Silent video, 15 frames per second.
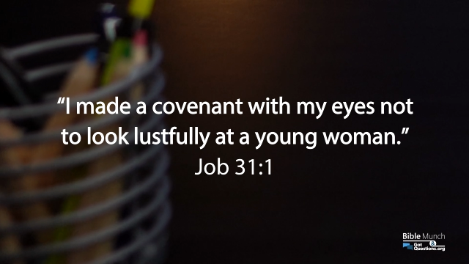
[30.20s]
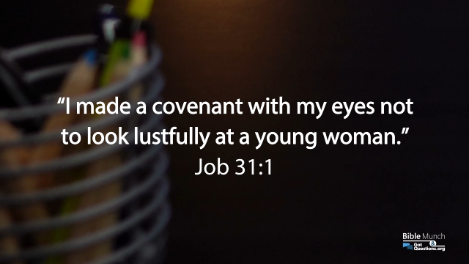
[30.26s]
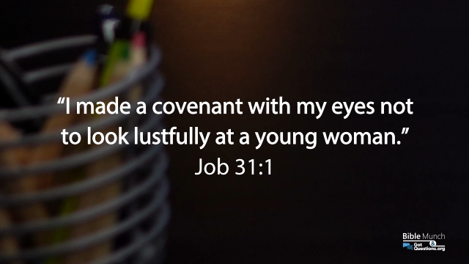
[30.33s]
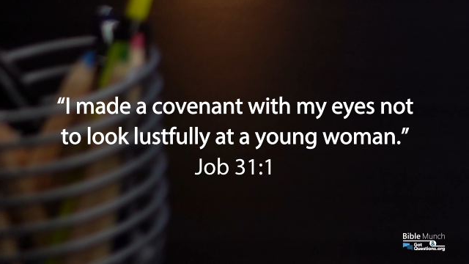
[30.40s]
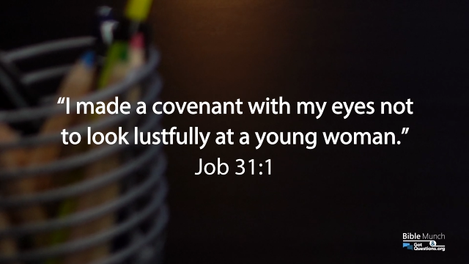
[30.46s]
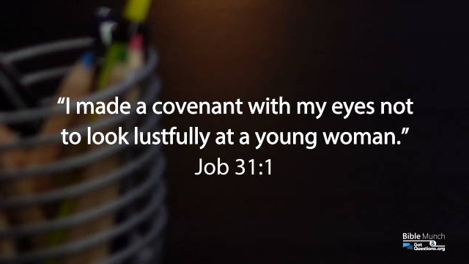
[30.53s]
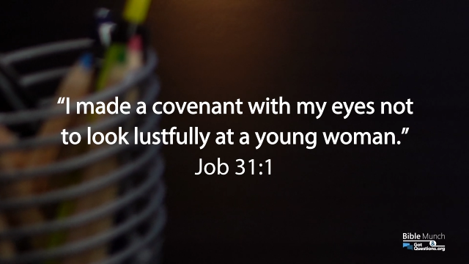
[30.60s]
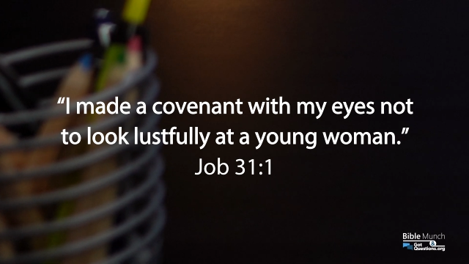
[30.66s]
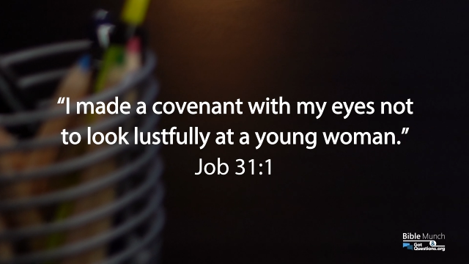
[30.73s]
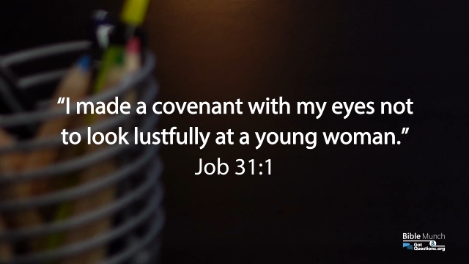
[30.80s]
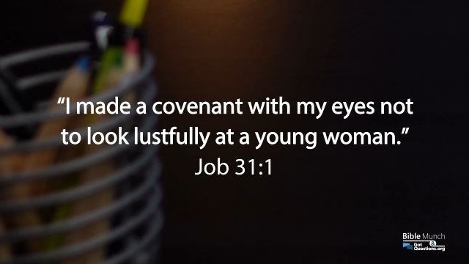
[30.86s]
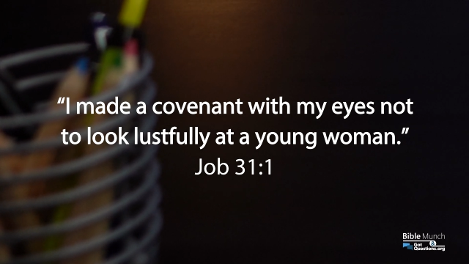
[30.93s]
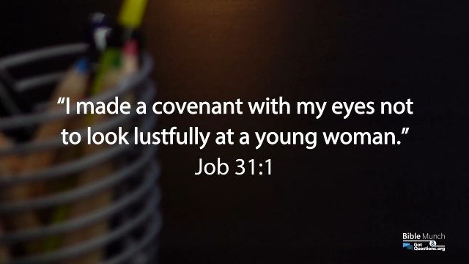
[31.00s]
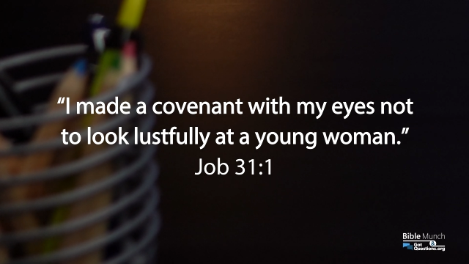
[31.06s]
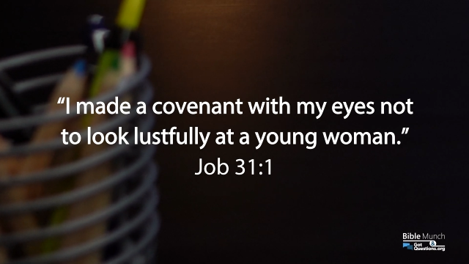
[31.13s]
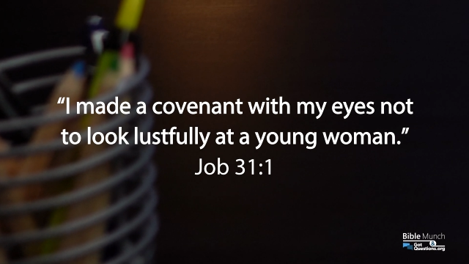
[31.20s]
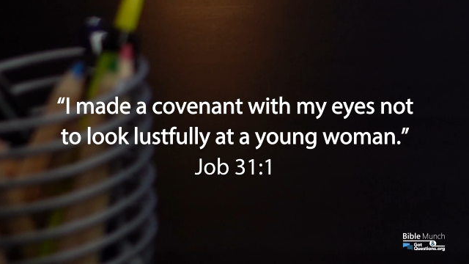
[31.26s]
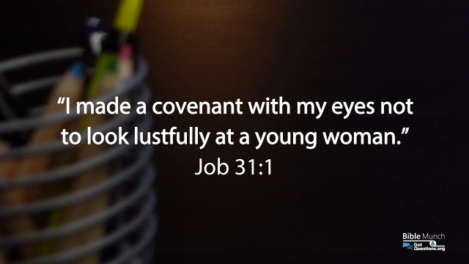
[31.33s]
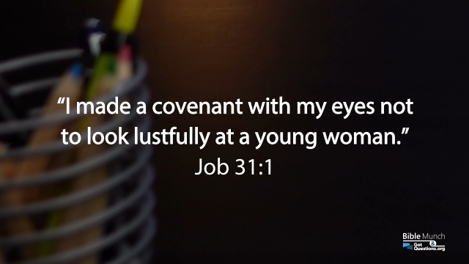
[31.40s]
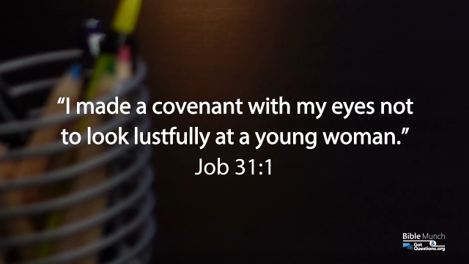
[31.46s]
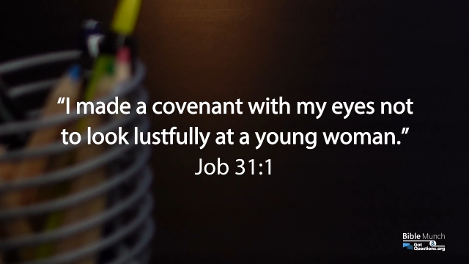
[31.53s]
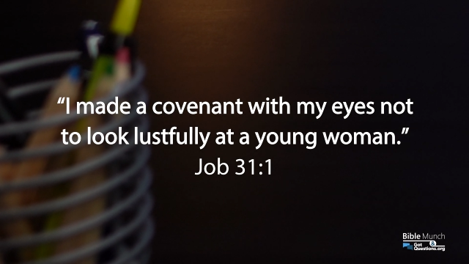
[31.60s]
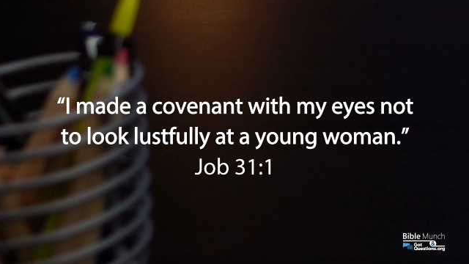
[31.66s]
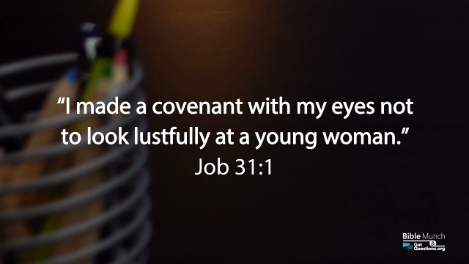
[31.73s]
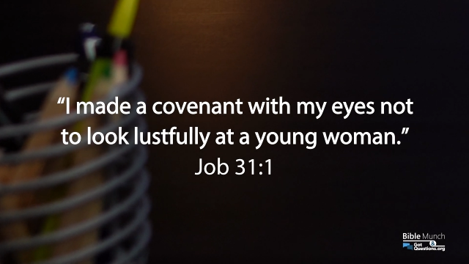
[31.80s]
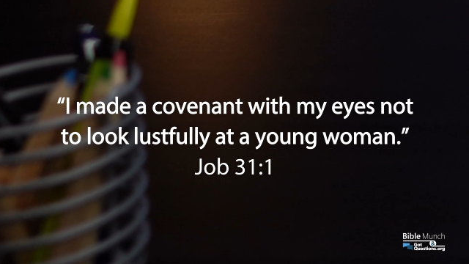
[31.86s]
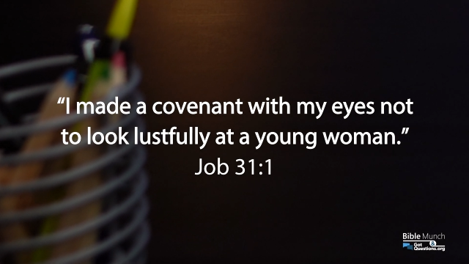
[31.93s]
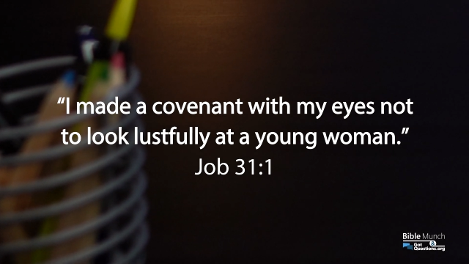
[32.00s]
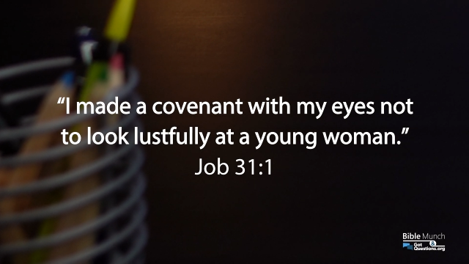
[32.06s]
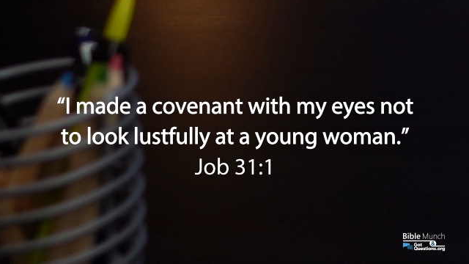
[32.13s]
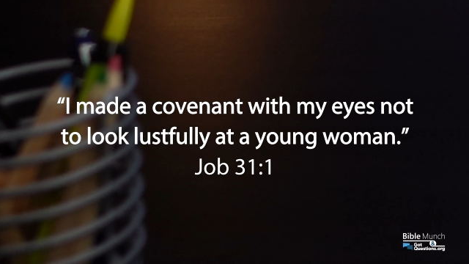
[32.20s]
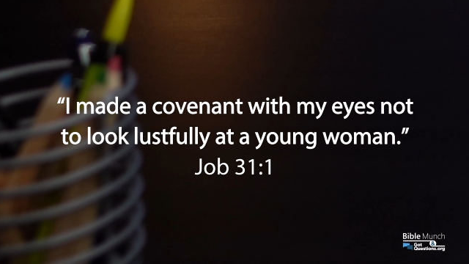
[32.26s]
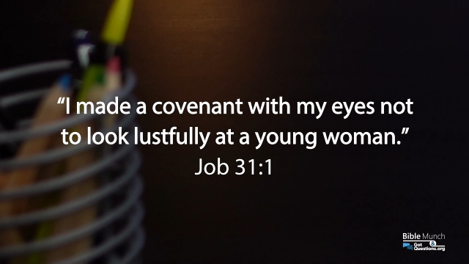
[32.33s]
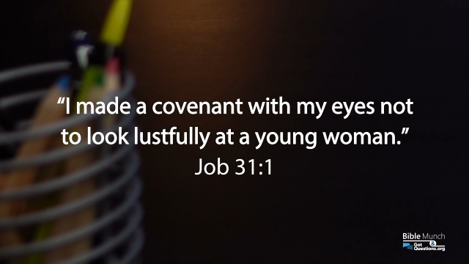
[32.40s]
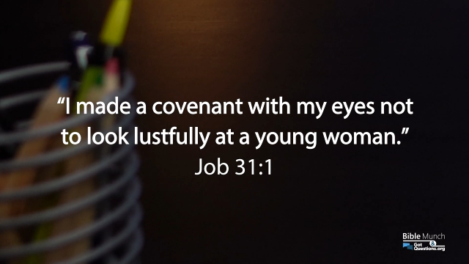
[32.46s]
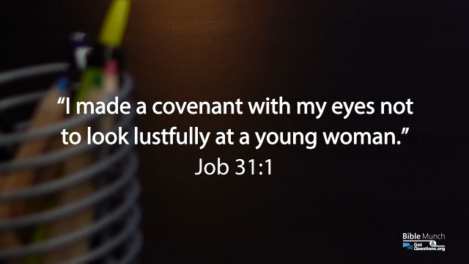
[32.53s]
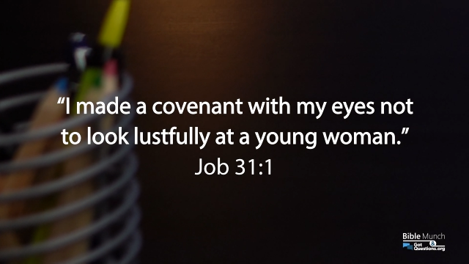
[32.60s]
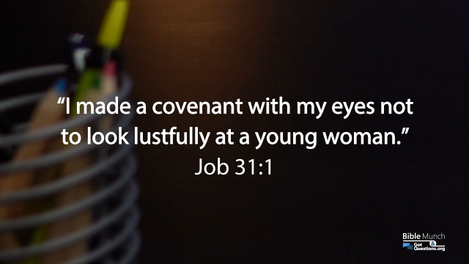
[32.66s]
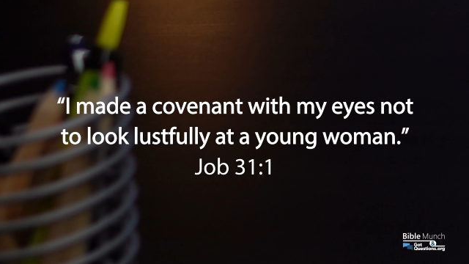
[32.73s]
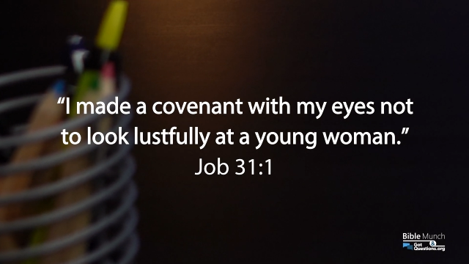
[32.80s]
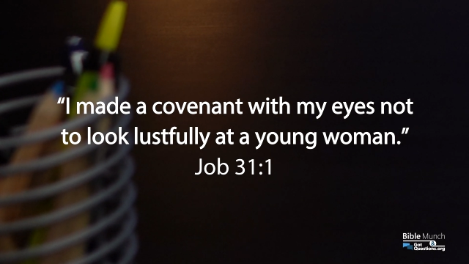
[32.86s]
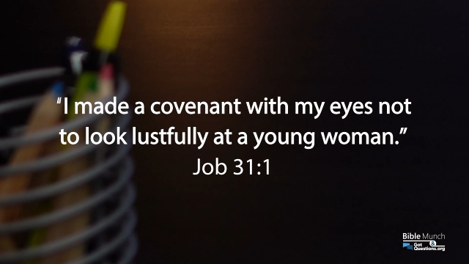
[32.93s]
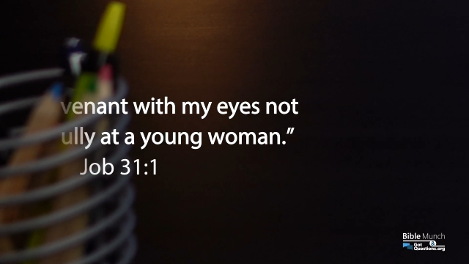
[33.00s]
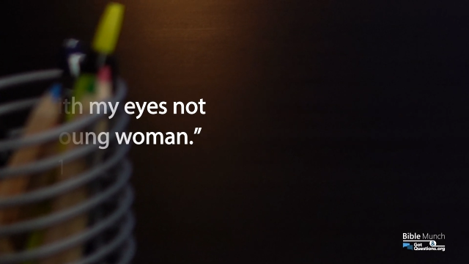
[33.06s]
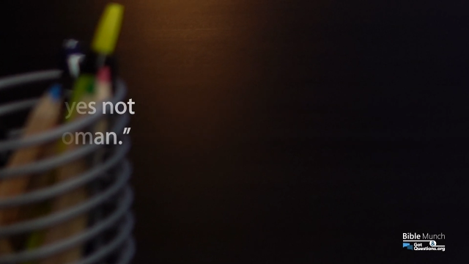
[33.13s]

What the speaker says: Nobody's mouth can be seen.